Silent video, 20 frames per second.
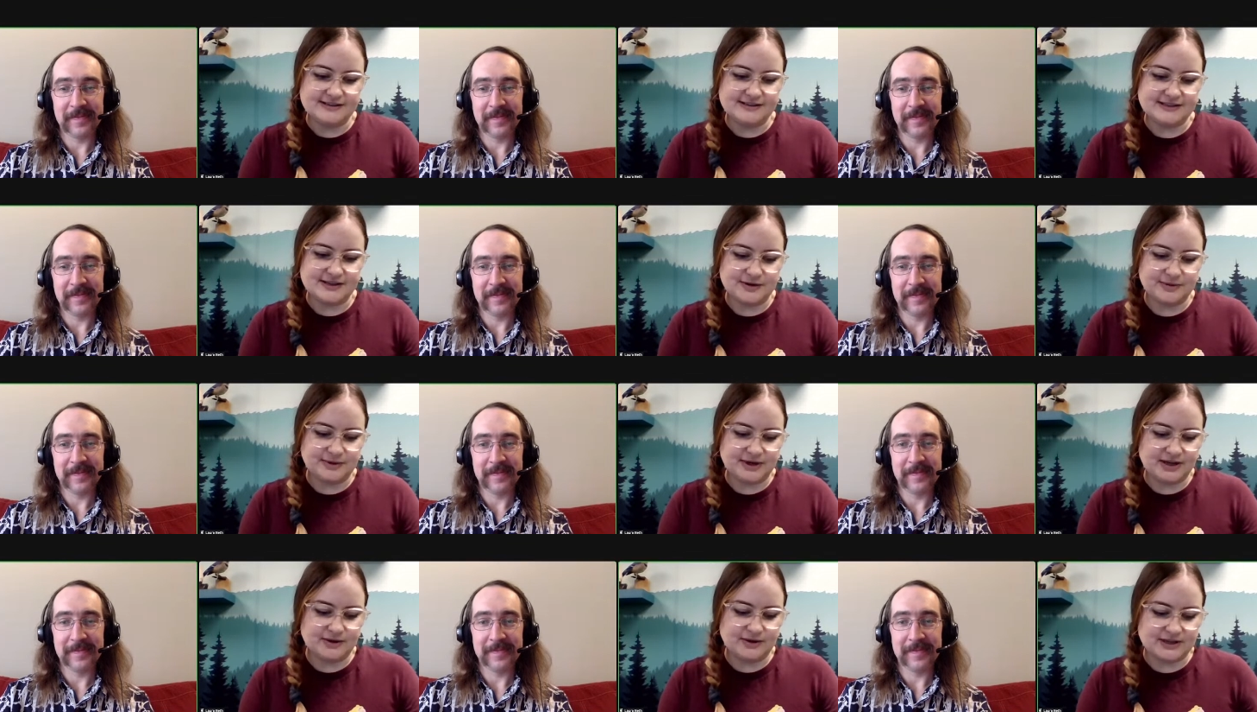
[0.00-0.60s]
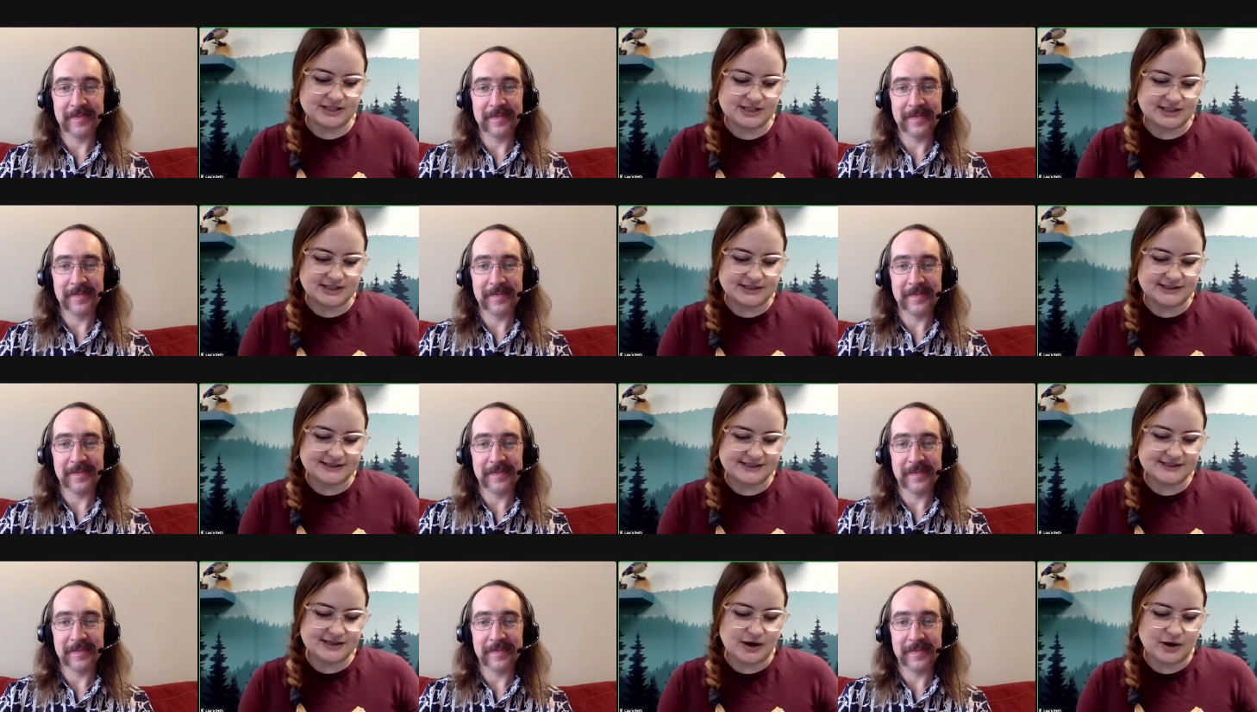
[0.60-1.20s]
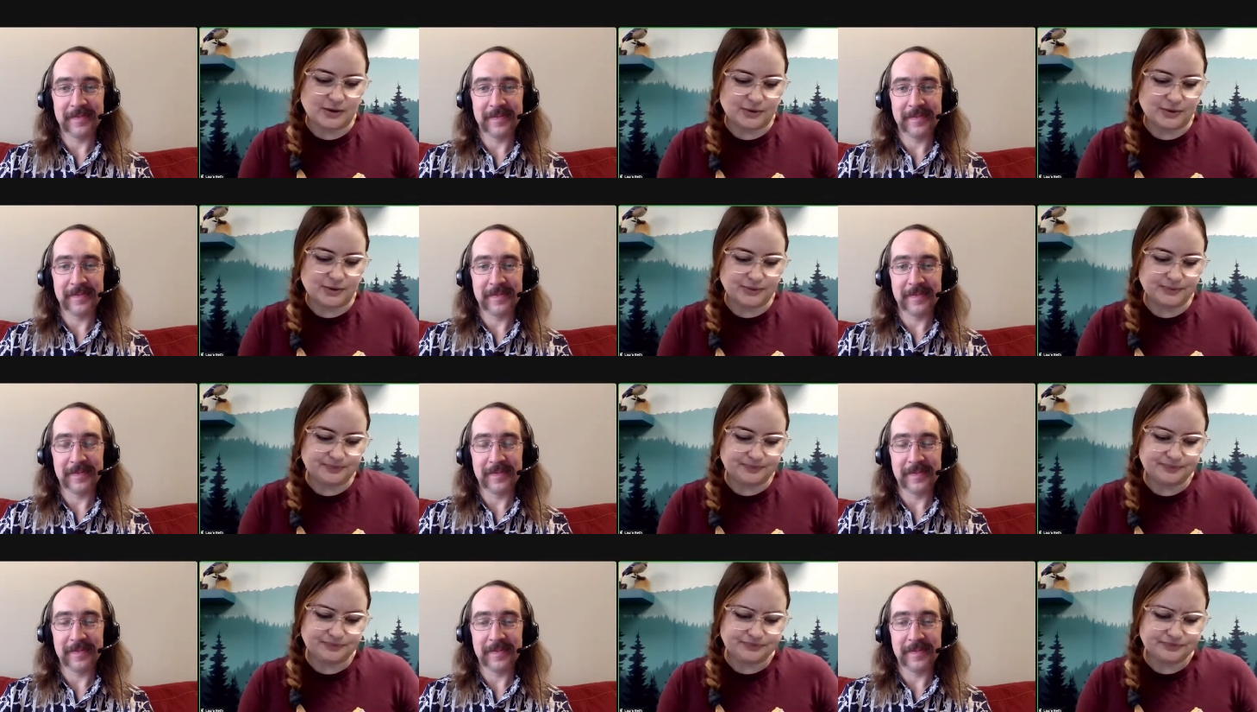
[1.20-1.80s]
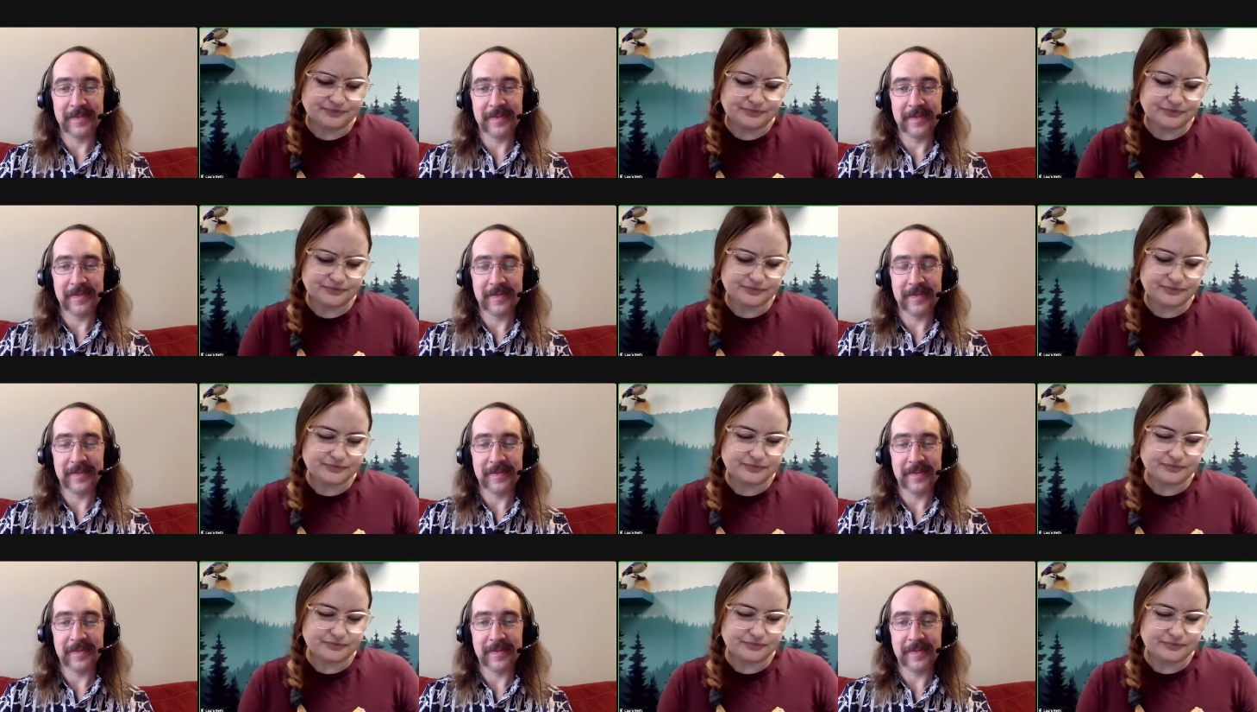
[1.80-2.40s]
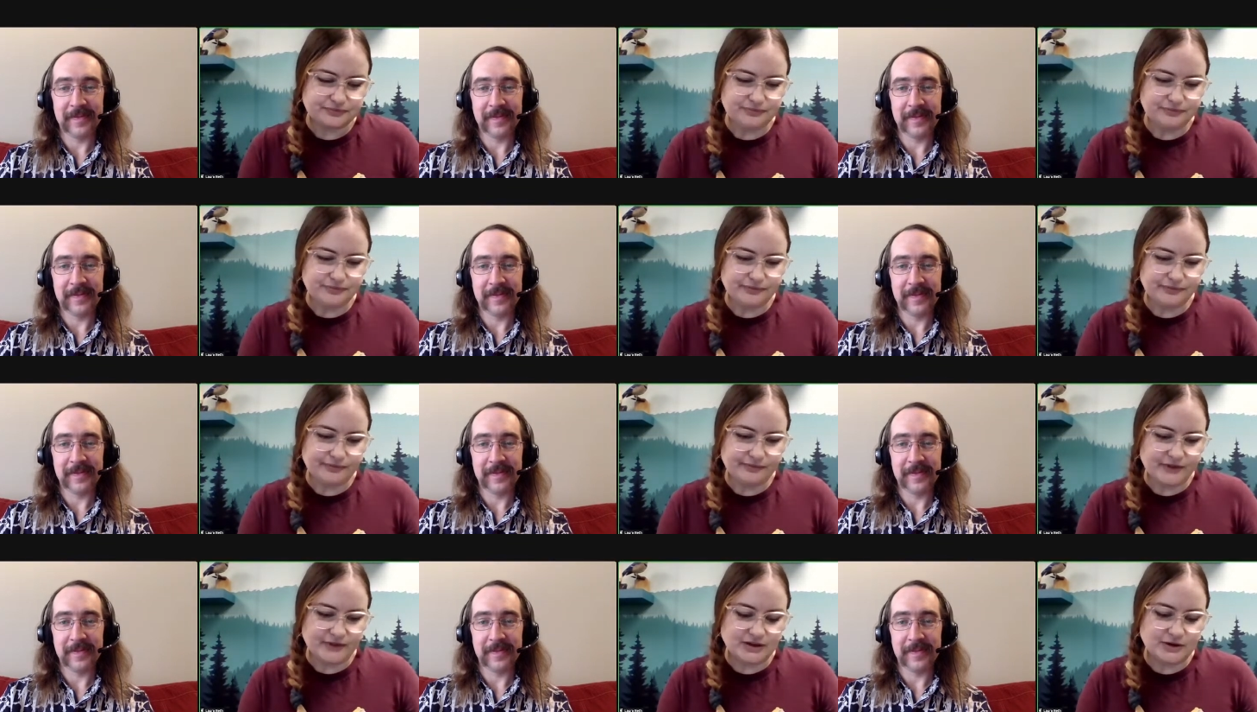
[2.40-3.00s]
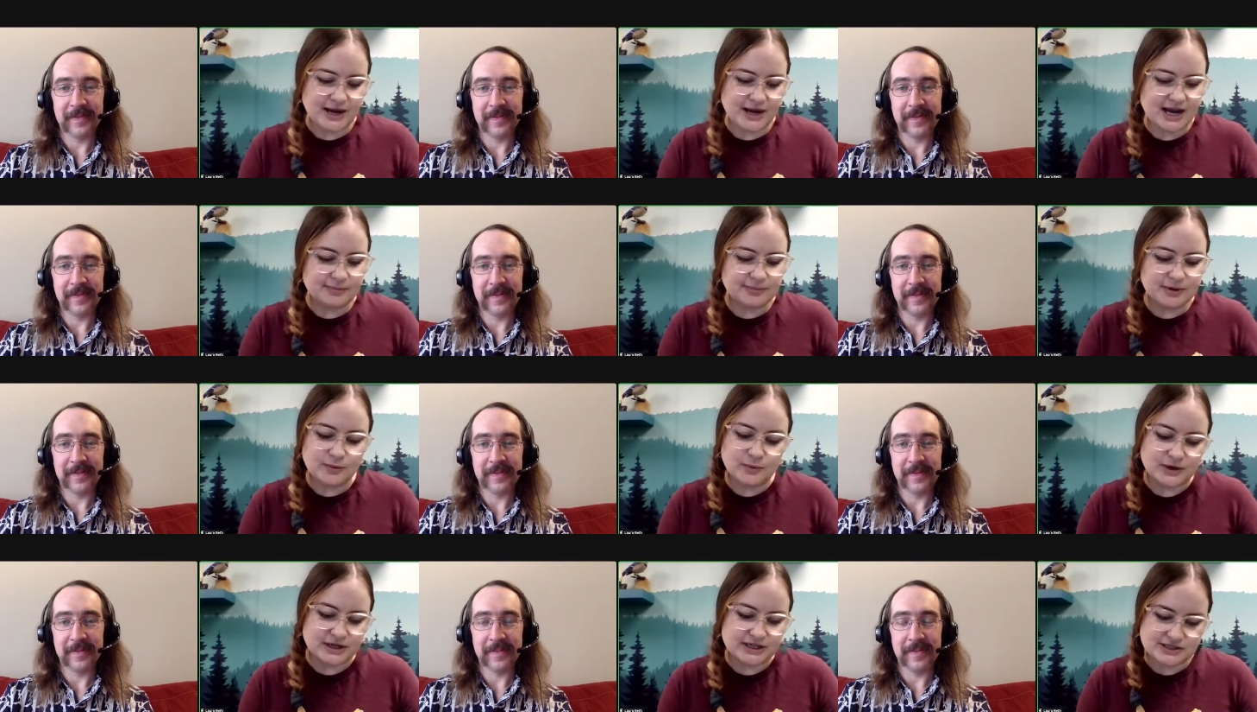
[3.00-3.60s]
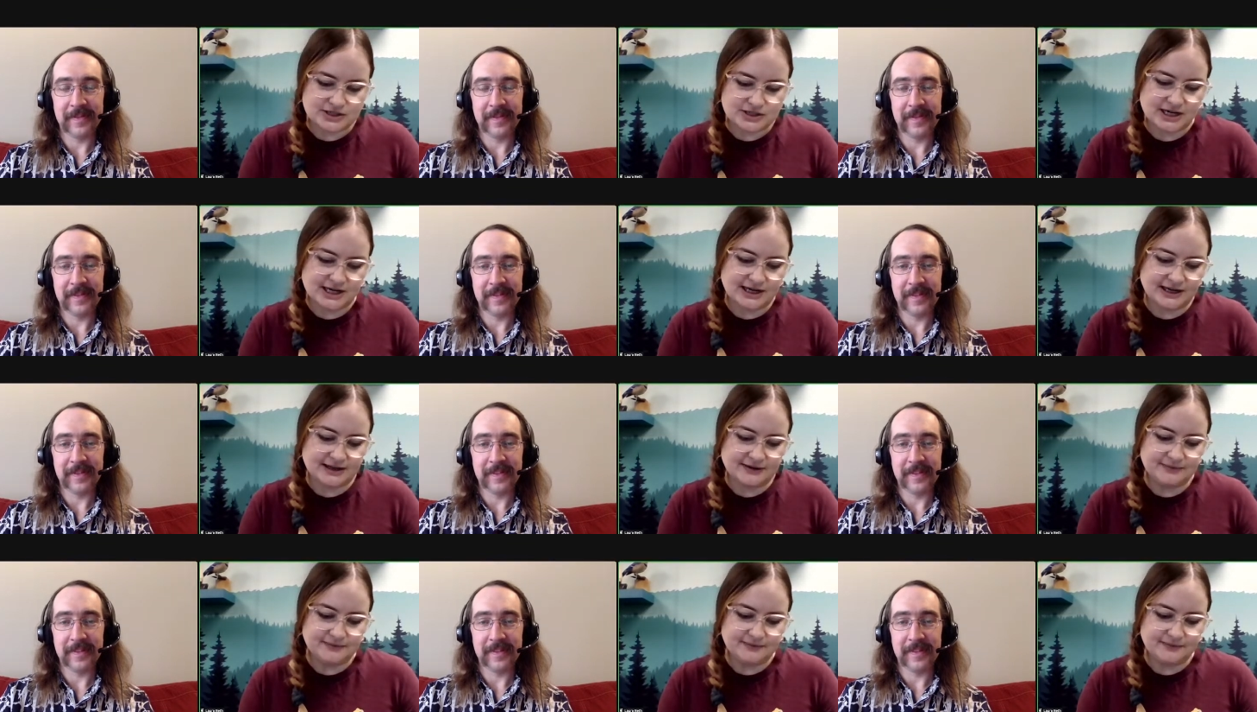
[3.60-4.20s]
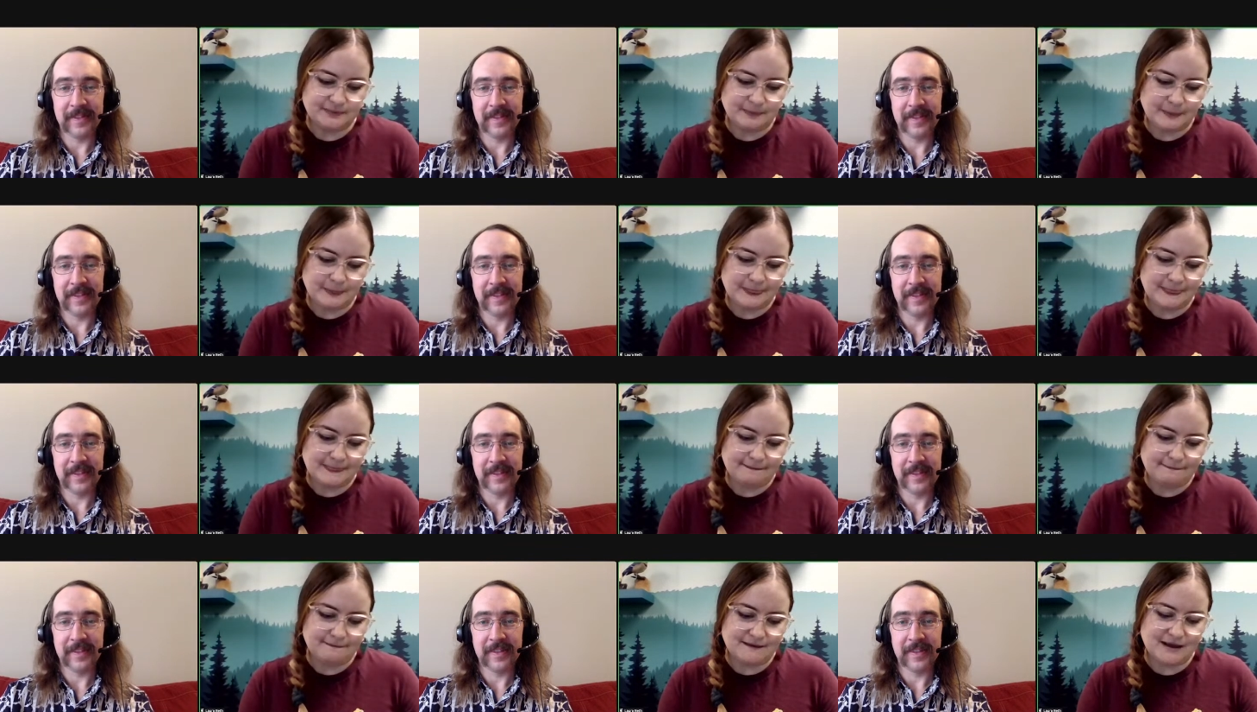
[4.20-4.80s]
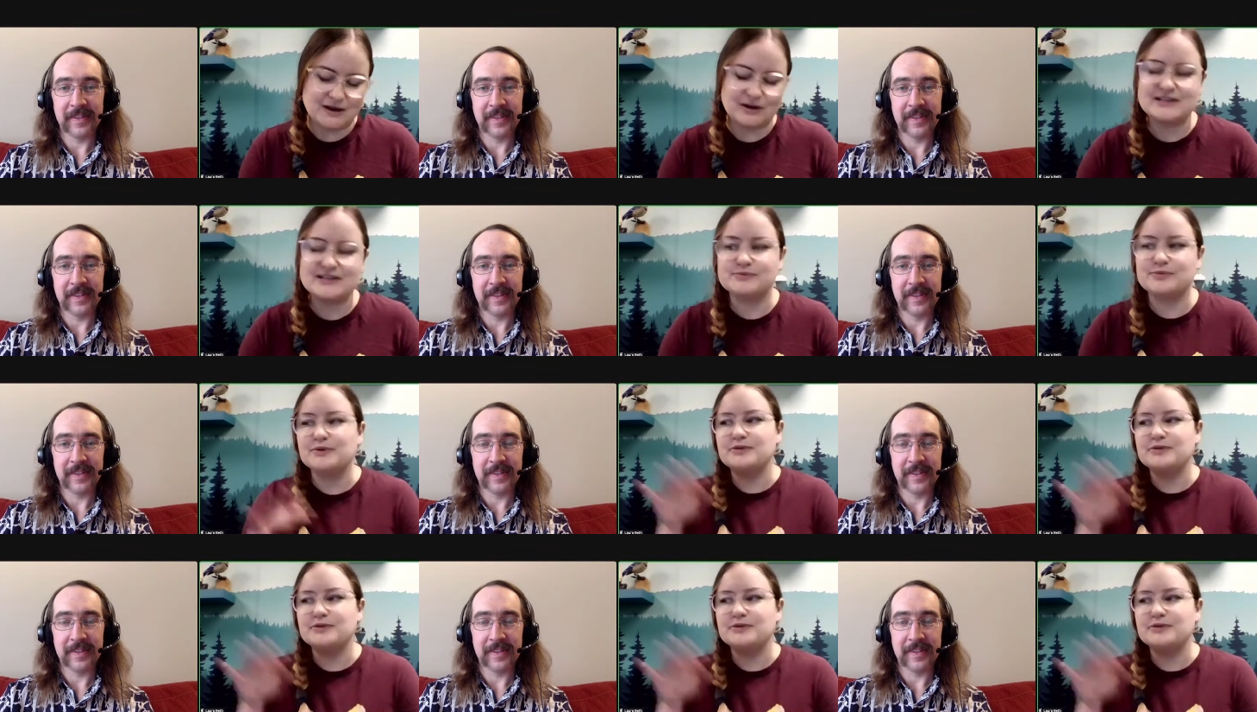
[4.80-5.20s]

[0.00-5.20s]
Speaker 1: So many questions. So you had me wondering because